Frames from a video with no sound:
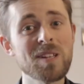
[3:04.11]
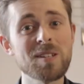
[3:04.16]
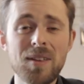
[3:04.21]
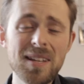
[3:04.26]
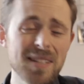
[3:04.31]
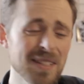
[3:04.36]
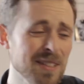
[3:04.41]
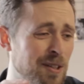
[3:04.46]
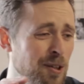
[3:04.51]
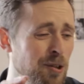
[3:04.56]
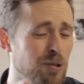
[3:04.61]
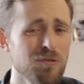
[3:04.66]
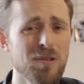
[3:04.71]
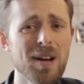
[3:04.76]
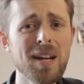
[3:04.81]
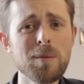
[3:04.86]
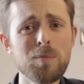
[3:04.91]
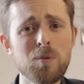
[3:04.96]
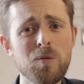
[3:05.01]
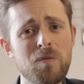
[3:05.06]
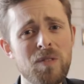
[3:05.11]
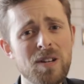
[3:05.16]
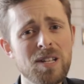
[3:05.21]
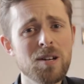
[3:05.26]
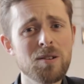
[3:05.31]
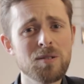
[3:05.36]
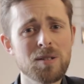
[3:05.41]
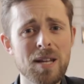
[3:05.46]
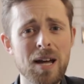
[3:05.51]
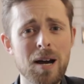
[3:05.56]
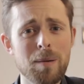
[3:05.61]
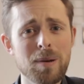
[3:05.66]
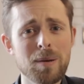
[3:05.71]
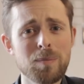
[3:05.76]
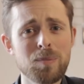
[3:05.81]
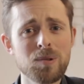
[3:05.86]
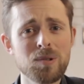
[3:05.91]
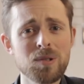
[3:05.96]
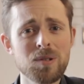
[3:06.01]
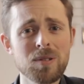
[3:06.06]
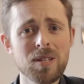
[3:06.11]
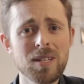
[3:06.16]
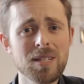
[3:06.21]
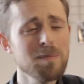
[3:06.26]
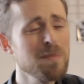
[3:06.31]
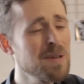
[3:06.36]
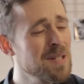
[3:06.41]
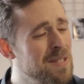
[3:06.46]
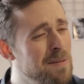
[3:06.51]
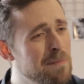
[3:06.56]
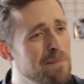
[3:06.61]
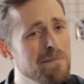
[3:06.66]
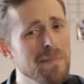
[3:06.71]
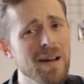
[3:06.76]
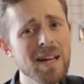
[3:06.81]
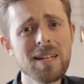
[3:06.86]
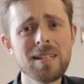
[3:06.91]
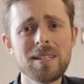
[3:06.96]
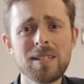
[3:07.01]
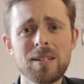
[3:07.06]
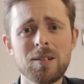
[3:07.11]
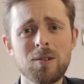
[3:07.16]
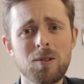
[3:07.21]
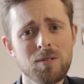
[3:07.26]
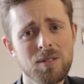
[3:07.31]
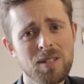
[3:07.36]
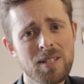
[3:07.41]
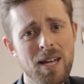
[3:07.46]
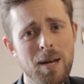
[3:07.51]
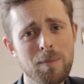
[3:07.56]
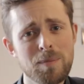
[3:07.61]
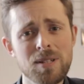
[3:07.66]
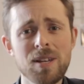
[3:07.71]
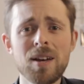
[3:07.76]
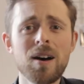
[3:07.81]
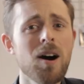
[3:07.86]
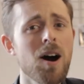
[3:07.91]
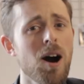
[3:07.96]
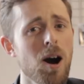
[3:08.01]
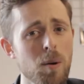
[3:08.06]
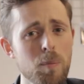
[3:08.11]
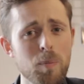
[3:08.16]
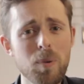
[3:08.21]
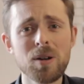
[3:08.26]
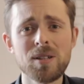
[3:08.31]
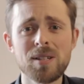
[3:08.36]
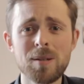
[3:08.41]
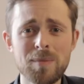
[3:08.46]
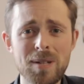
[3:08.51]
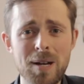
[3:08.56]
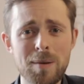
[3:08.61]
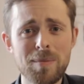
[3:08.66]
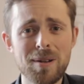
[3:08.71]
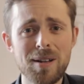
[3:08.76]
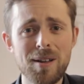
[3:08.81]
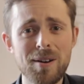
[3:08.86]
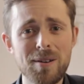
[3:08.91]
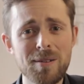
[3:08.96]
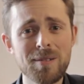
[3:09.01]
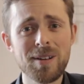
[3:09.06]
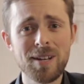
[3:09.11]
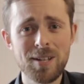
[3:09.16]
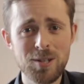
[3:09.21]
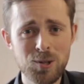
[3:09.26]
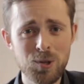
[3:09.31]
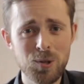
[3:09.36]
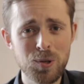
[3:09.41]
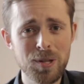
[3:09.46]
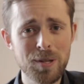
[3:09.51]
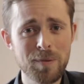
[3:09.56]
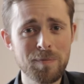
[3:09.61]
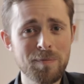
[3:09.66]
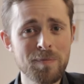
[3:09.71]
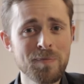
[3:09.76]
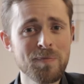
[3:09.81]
There's incredible videos on how people do this, most amazing concepts. I'll put some down below, enjoy them.